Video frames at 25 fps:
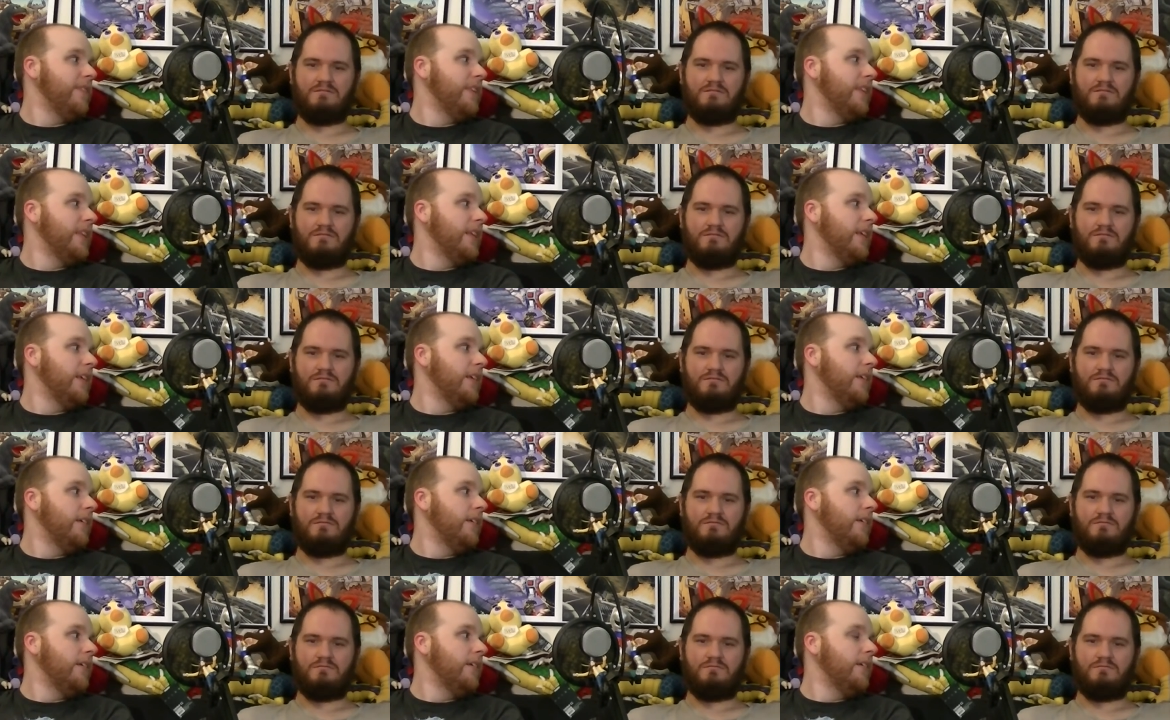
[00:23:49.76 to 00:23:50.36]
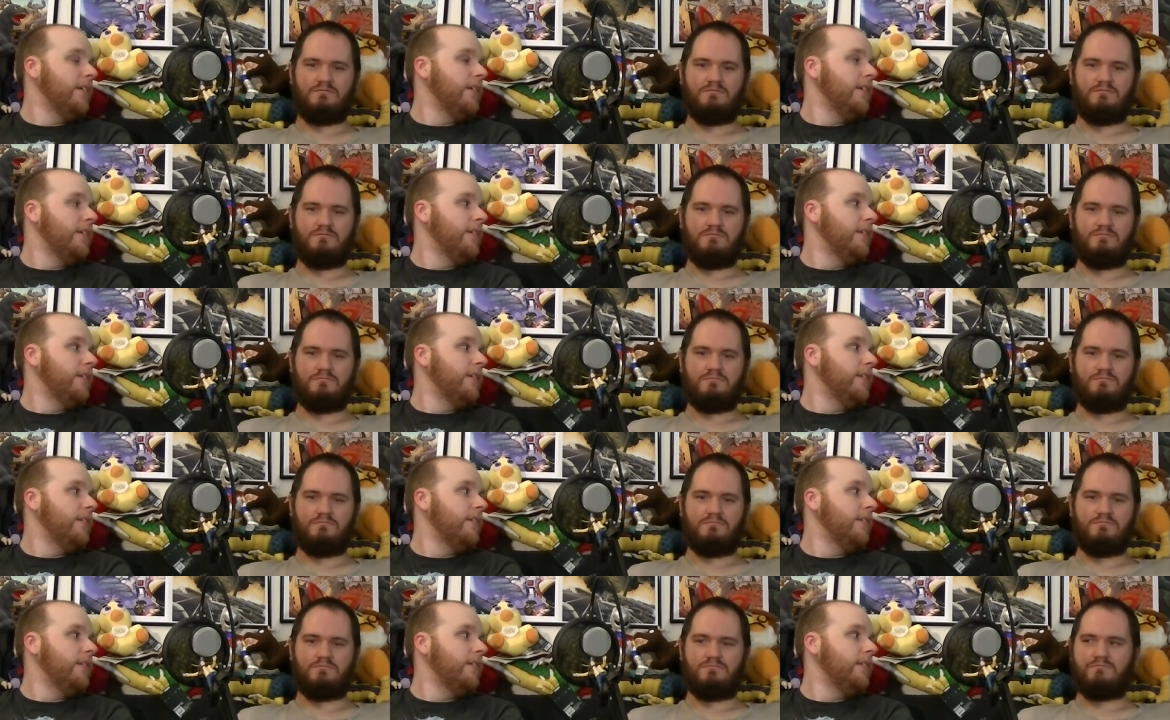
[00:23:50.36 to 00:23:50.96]

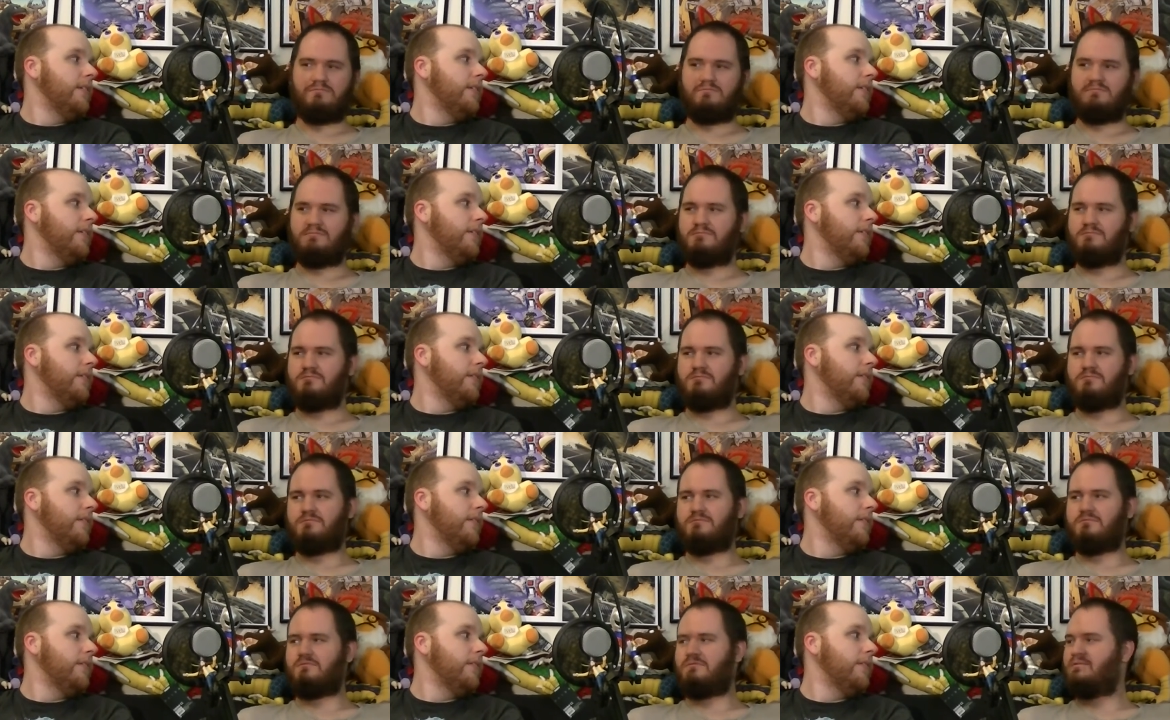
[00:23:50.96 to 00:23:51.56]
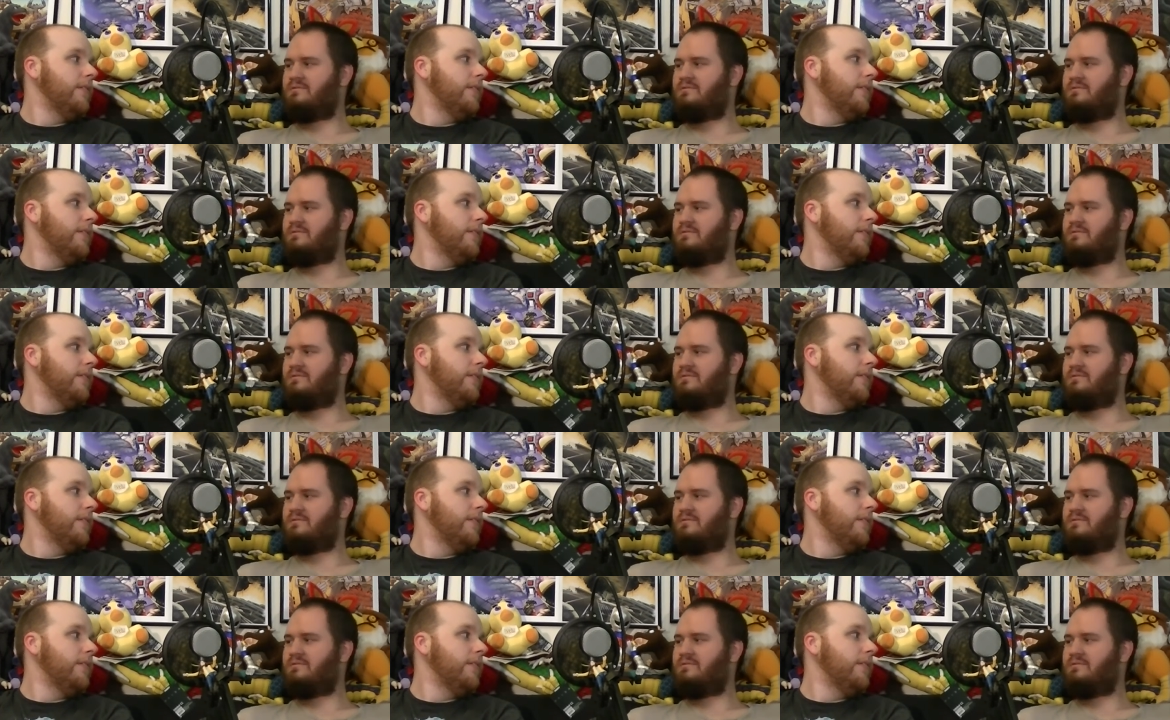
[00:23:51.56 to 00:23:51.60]
Nothing is said.